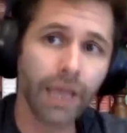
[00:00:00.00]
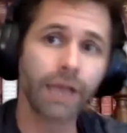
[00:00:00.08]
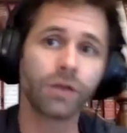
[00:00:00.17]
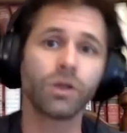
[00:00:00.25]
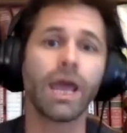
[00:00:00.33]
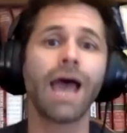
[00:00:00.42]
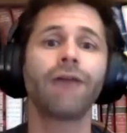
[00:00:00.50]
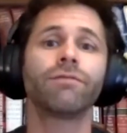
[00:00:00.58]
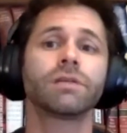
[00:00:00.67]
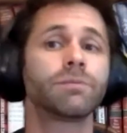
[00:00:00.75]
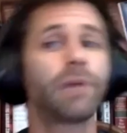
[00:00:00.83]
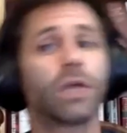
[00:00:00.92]
And you have
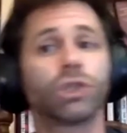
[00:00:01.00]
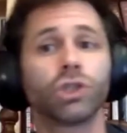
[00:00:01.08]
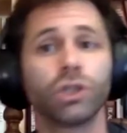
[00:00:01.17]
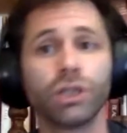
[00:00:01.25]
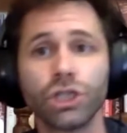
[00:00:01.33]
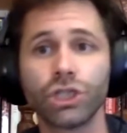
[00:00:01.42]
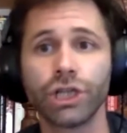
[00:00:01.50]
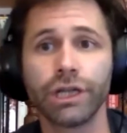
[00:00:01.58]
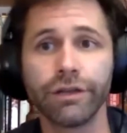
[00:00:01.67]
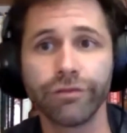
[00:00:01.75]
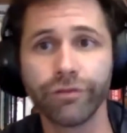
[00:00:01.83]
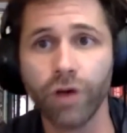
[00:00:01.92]
a special
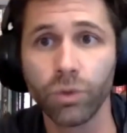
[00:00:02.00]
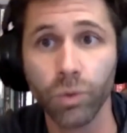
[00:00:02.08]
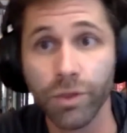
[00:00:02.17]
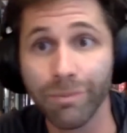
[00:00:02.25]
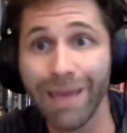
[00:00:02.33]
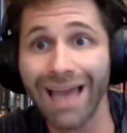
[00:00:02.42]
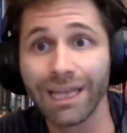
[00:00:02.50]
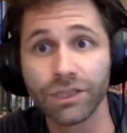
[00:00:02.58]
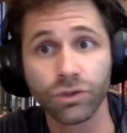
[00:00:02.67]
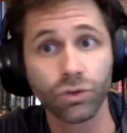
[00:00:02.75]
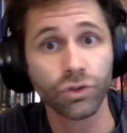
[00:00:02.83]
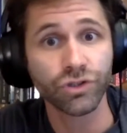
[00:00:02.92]
initiative called With
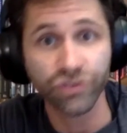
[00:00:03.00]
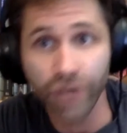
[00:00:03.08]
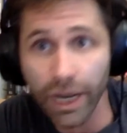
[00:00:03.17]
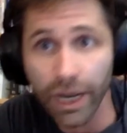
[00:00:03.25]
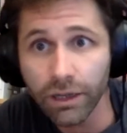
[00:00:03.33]
Malice Towards None.